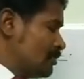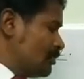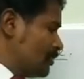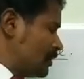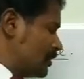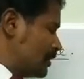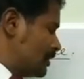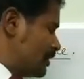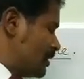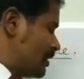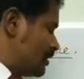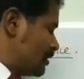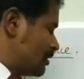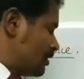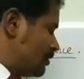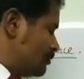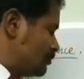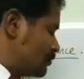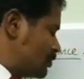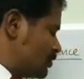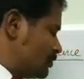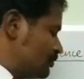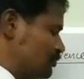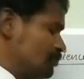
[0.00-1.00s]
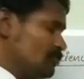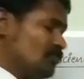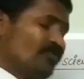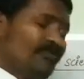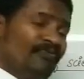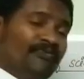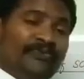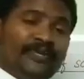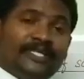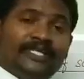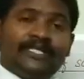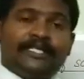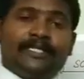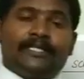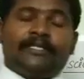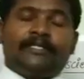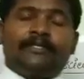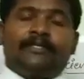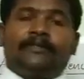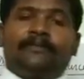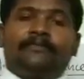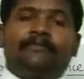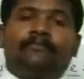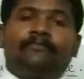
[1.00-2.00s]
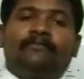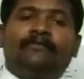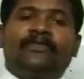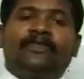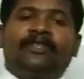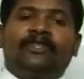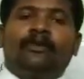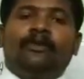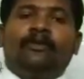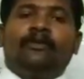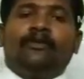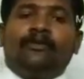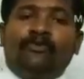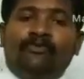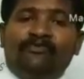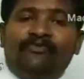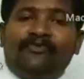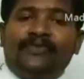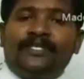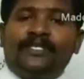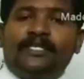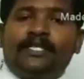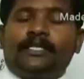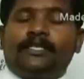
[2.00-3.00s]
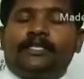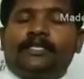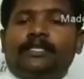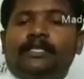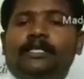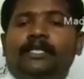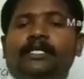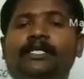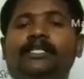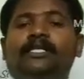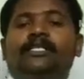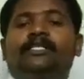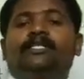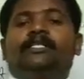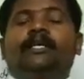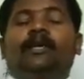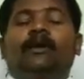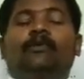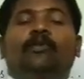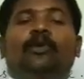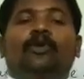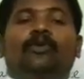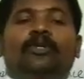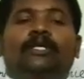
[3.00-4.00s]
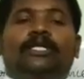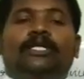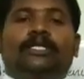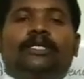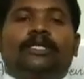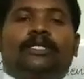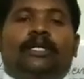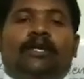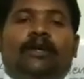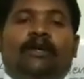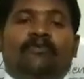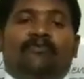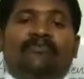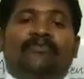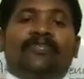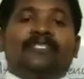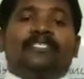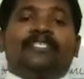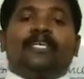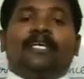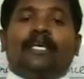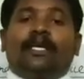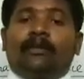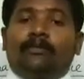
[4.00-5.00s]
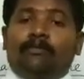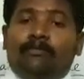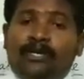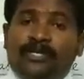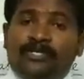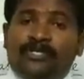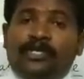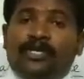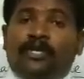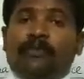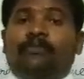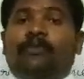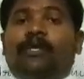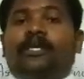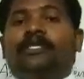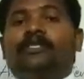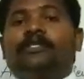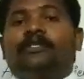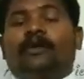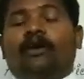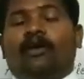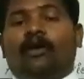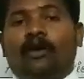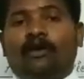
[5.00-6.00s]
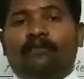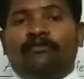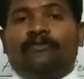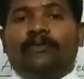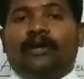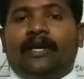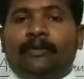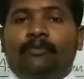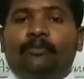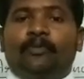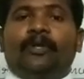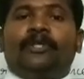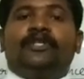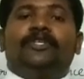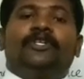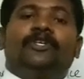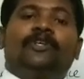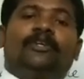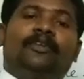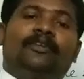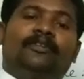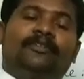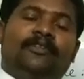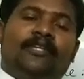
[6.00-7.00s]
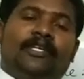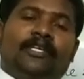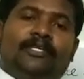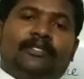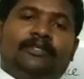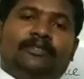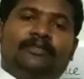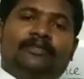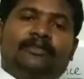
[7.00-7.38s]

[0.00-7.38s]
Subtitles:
Okay, then come to physics. Physics, it is about physical measurements of a particular thing.